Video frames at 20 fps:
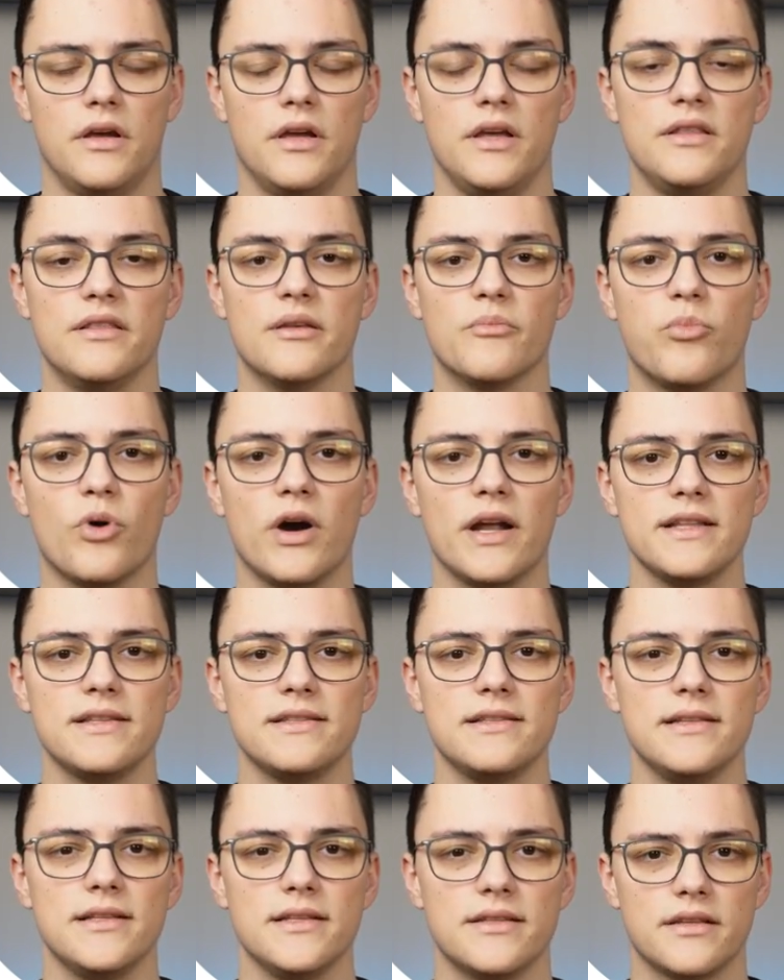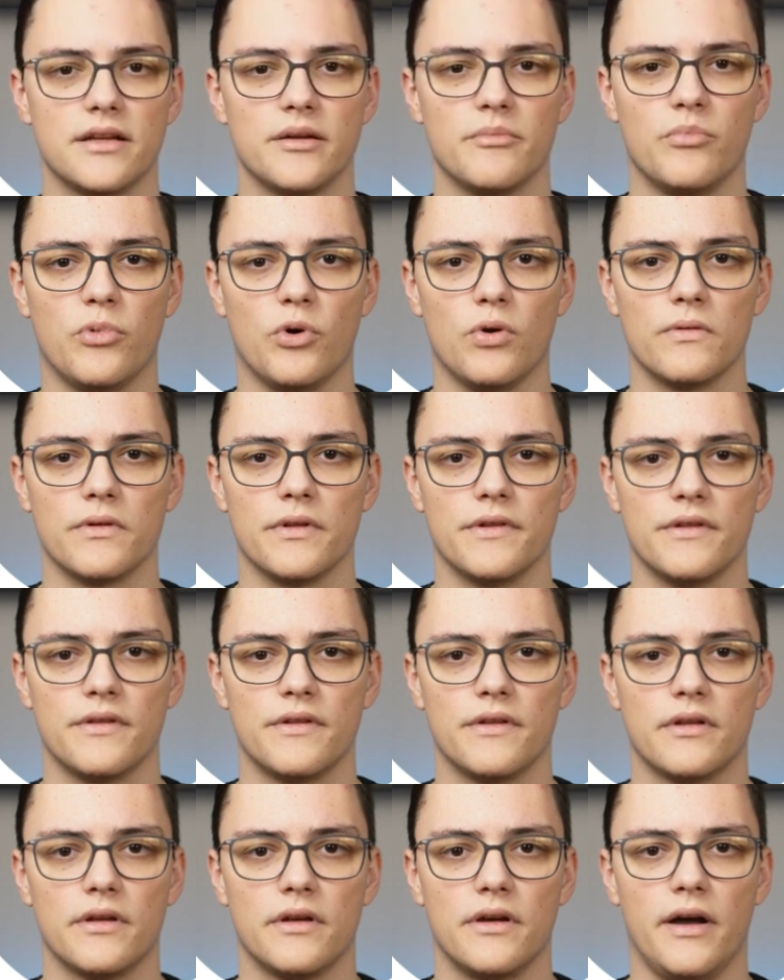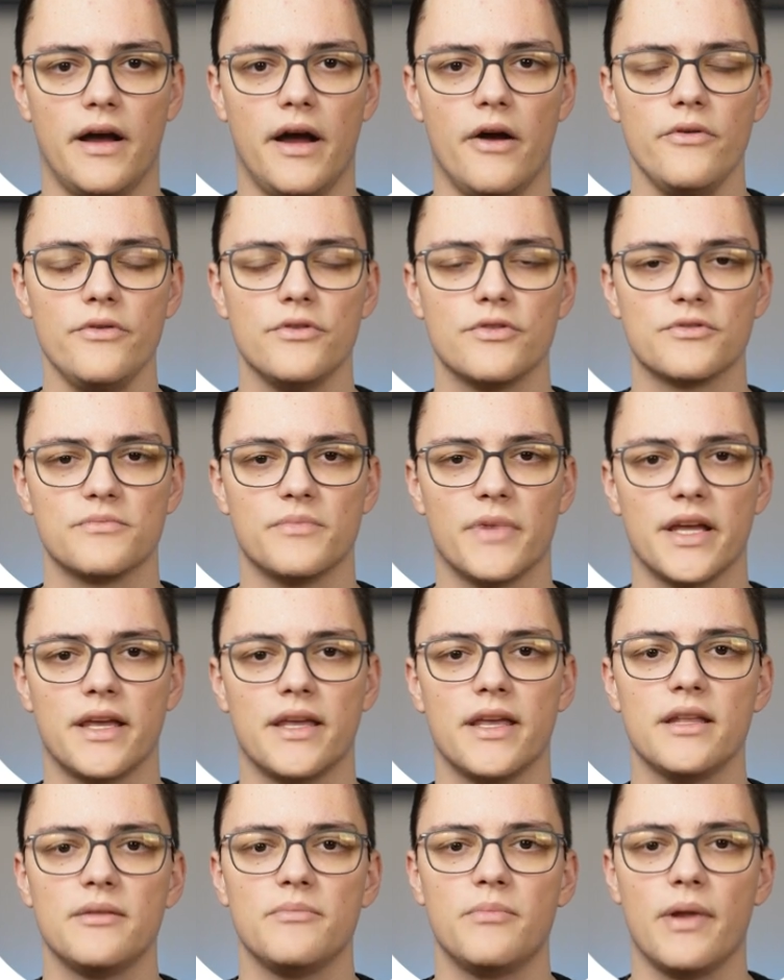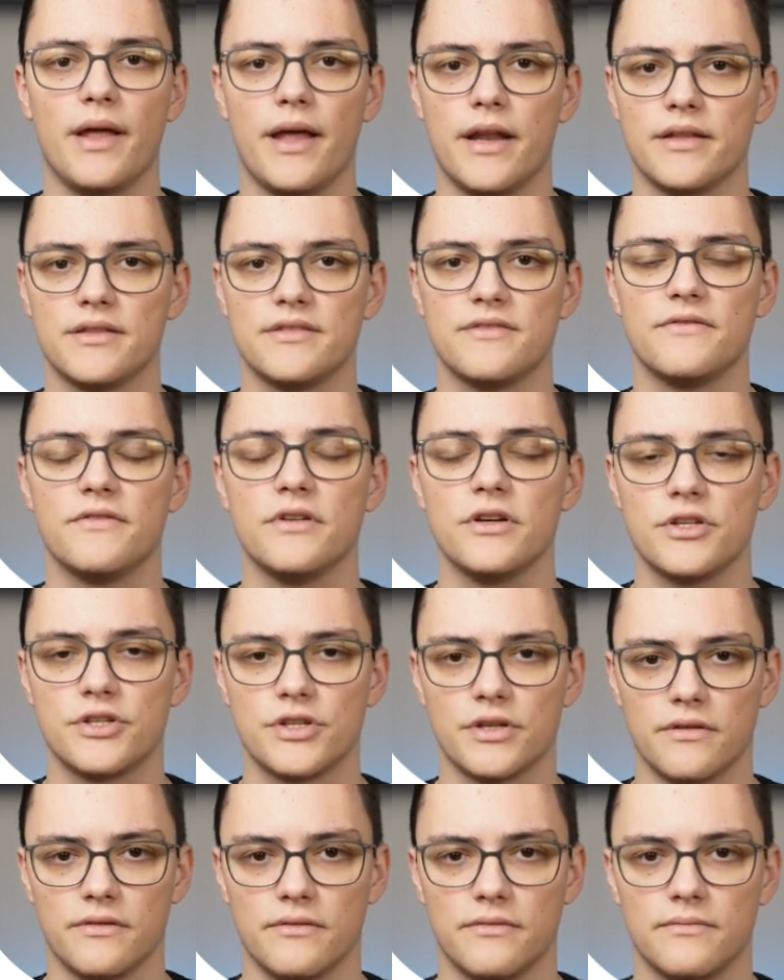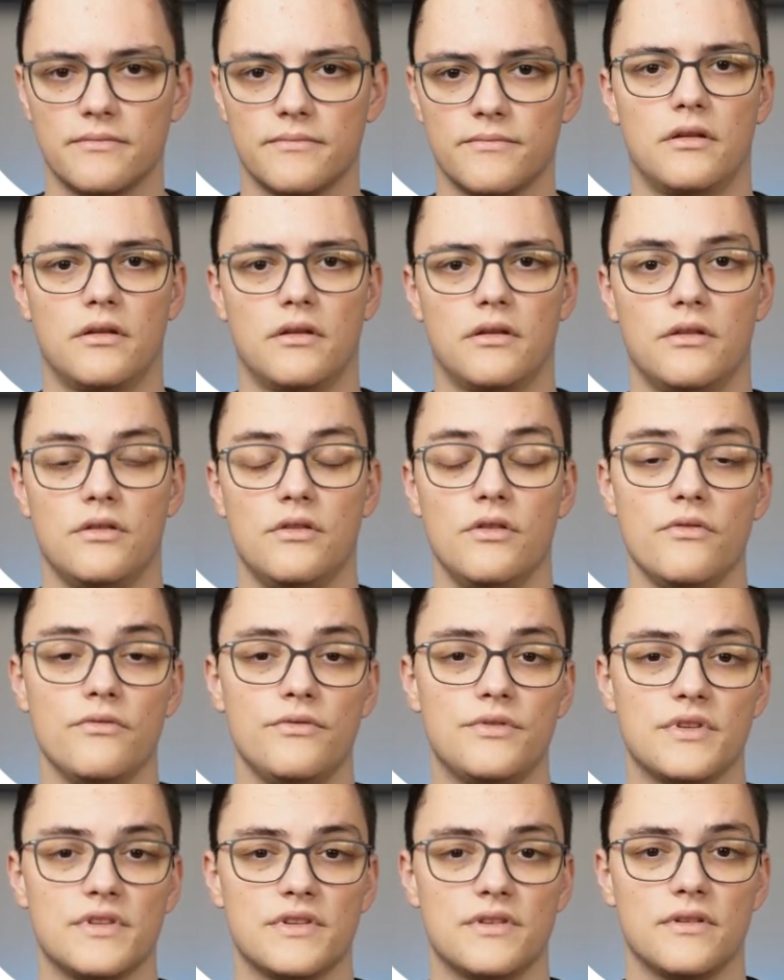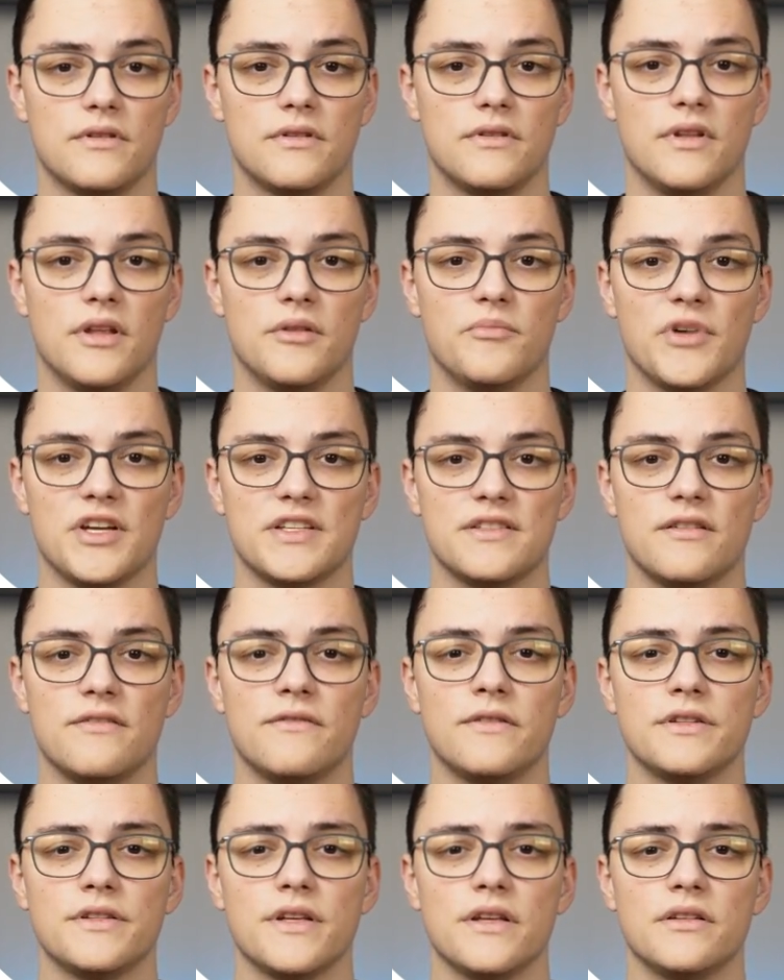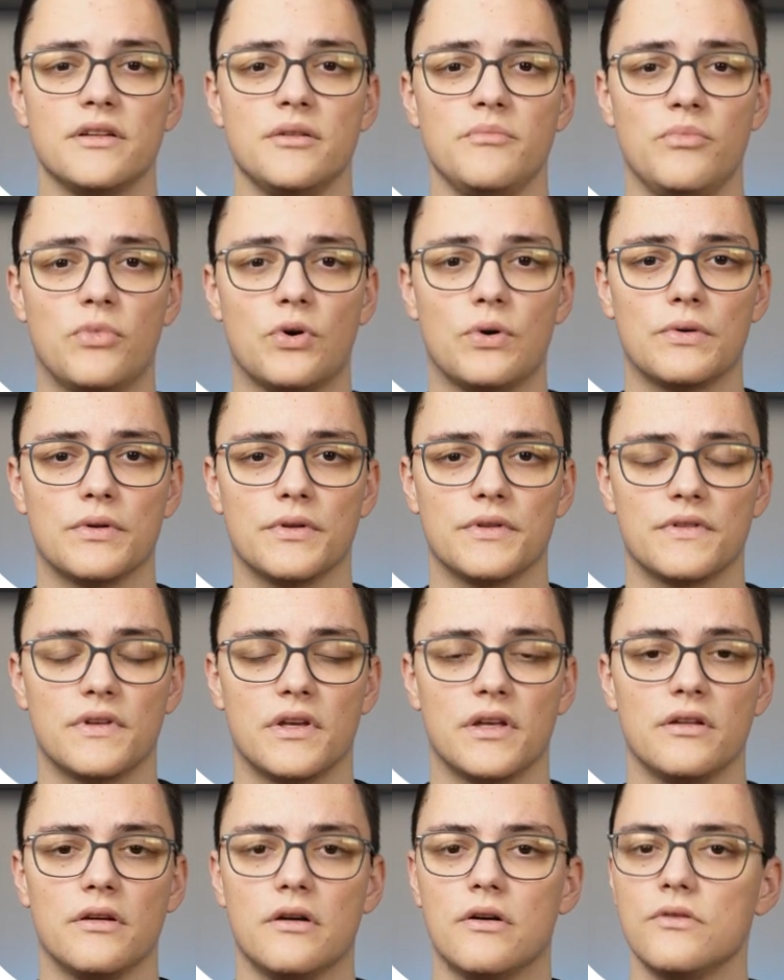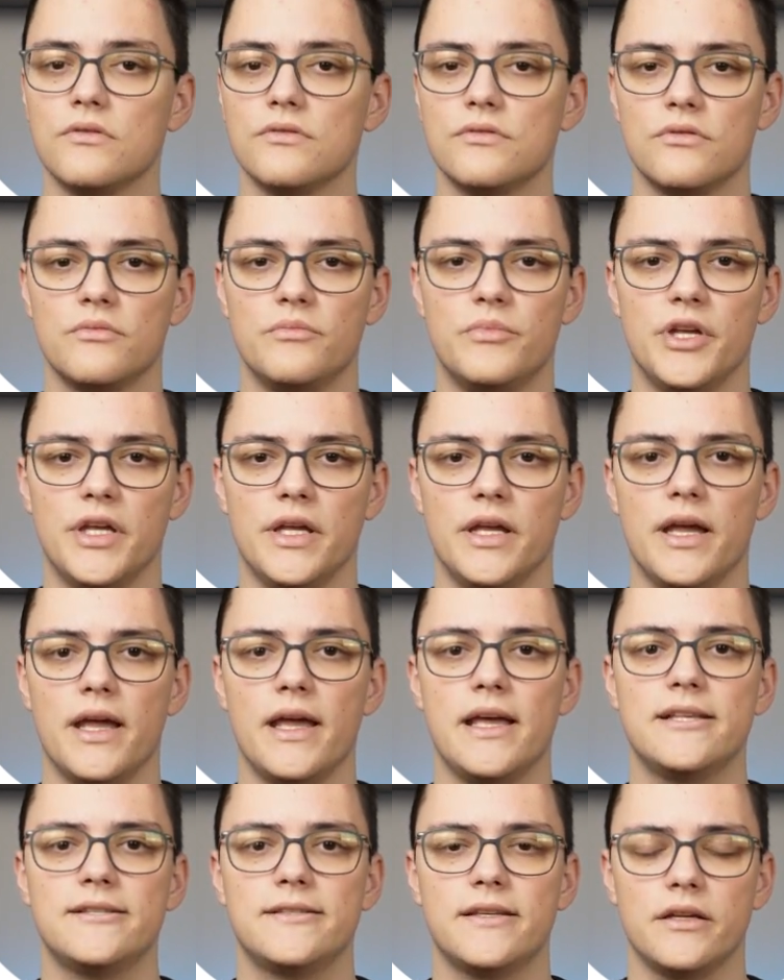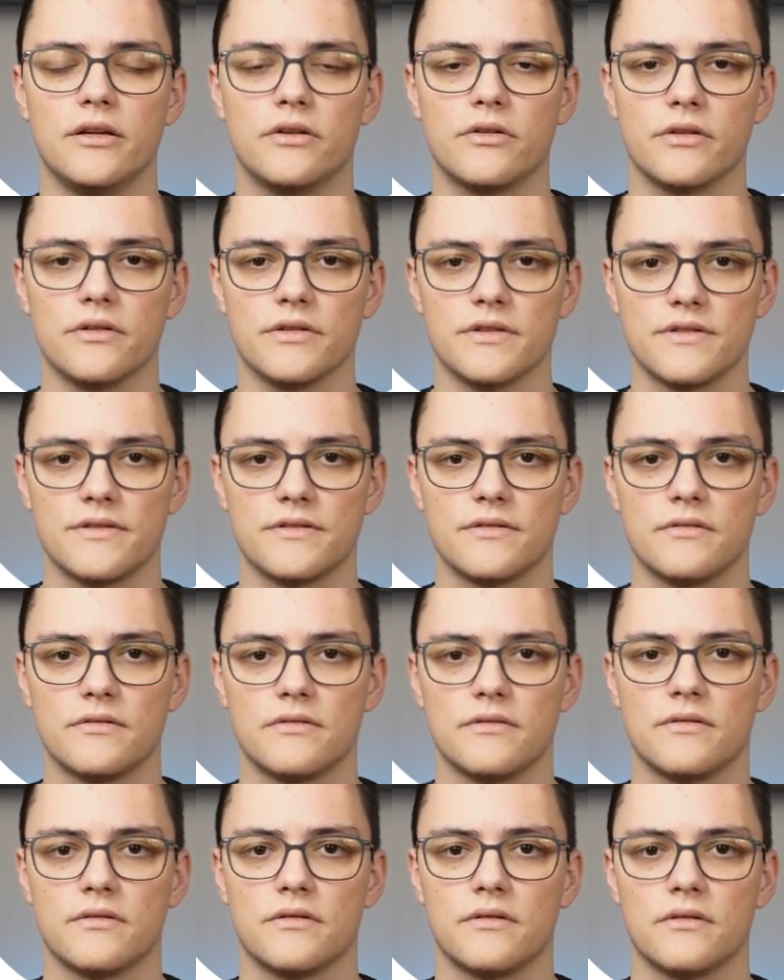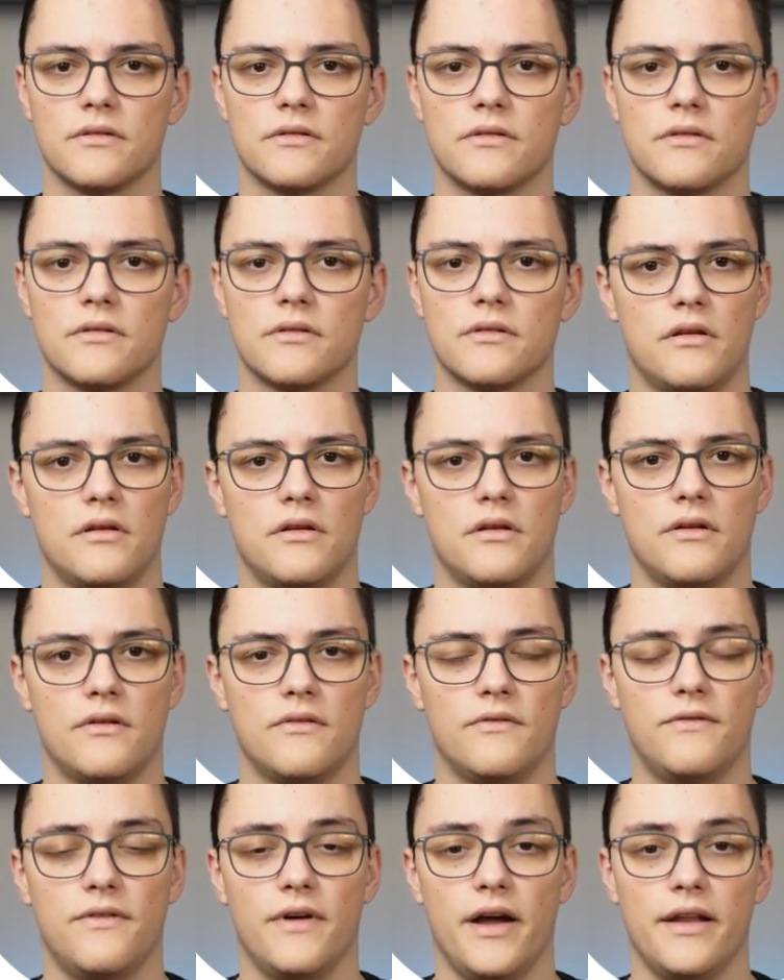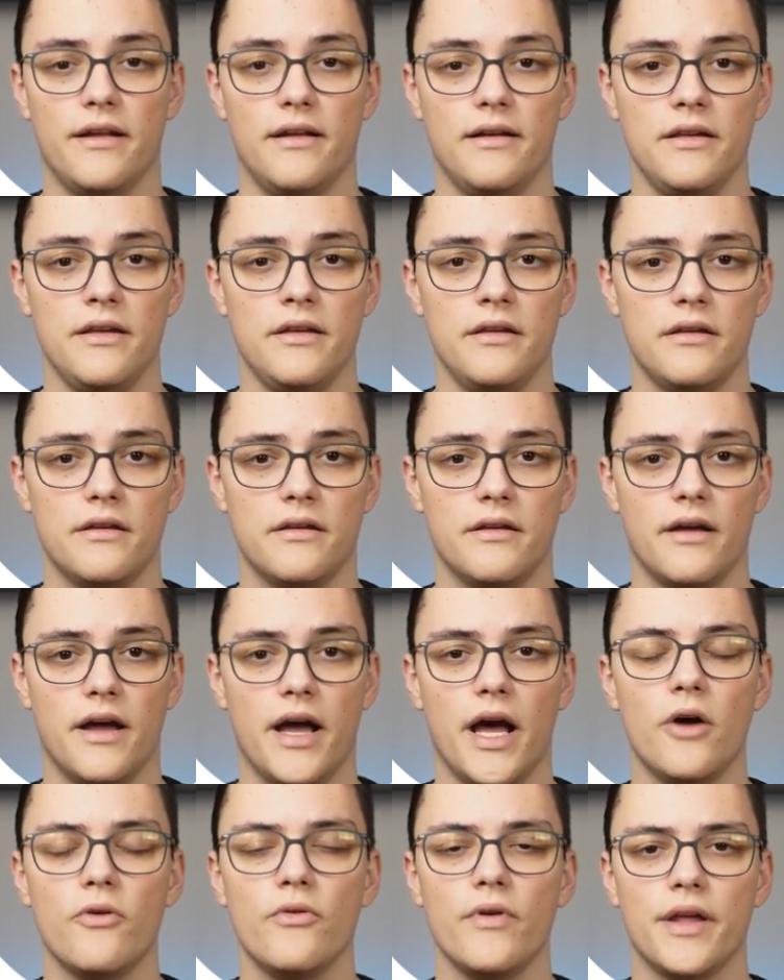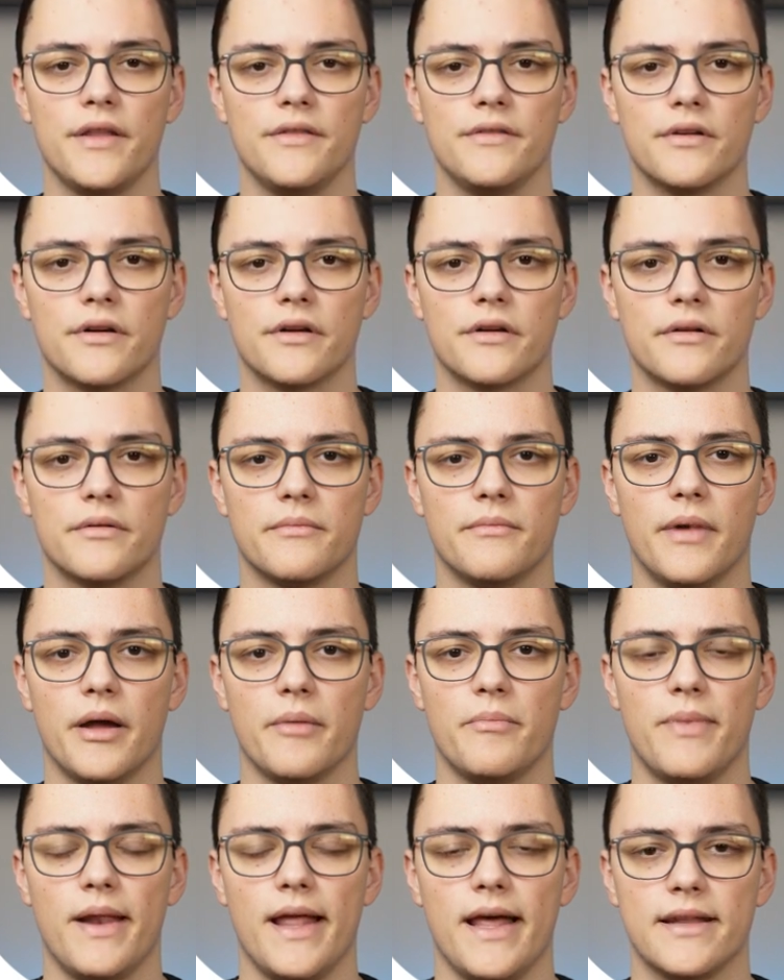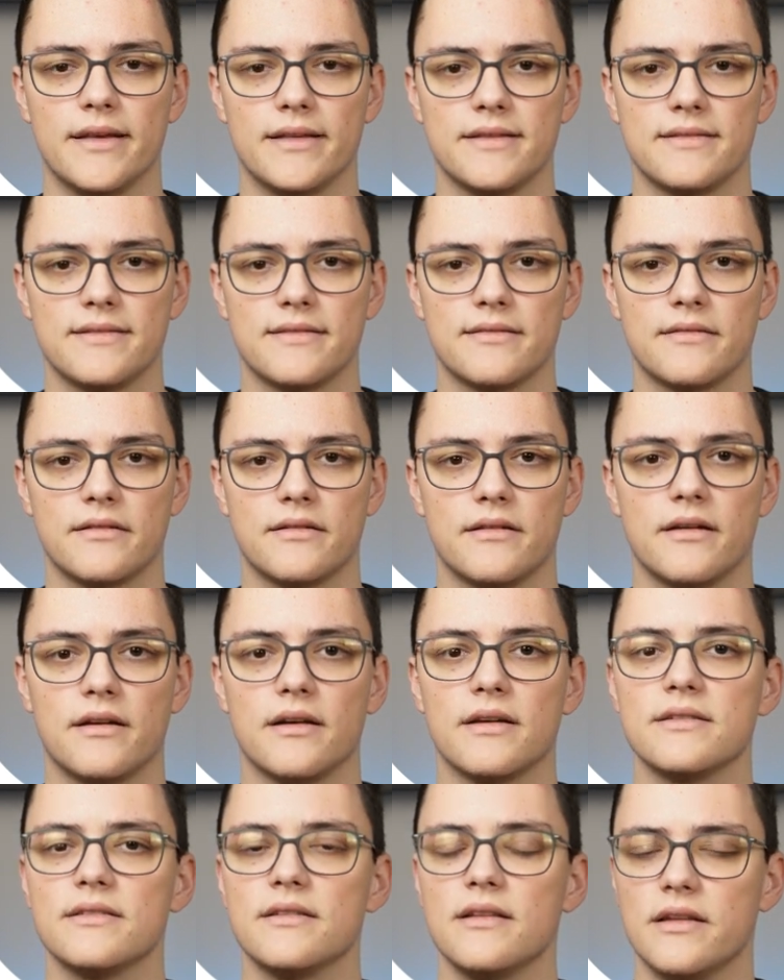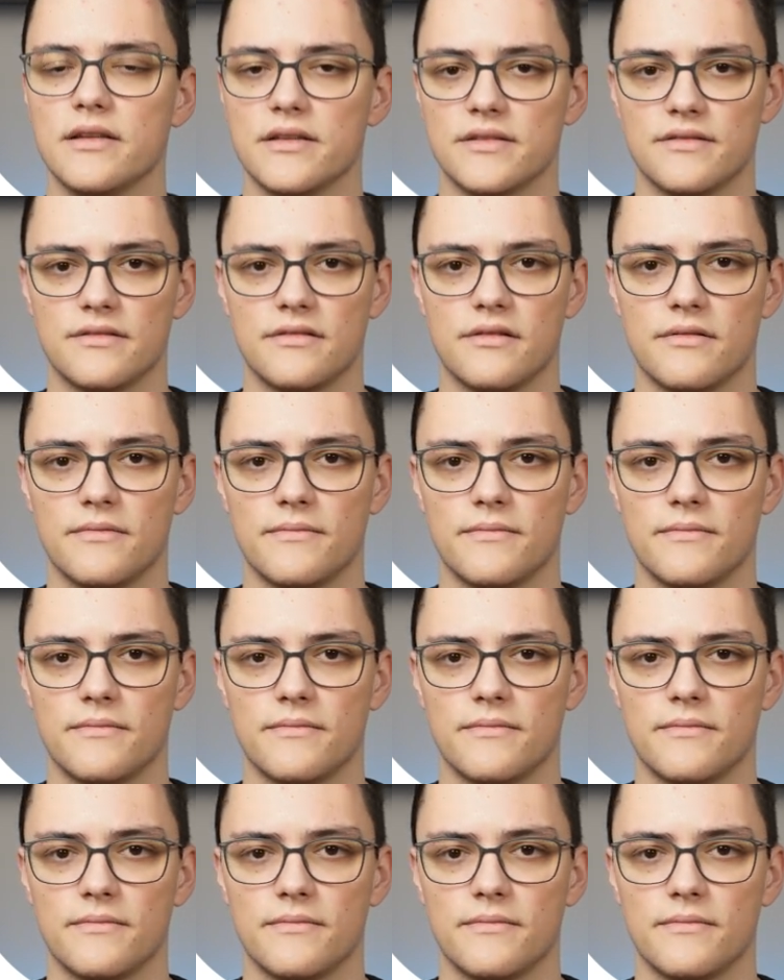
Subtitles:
In the planets list component, I'll use my getPlanets function. Notice that my server-side component can also be asynchronous. Finally, I'll render my planet as a list.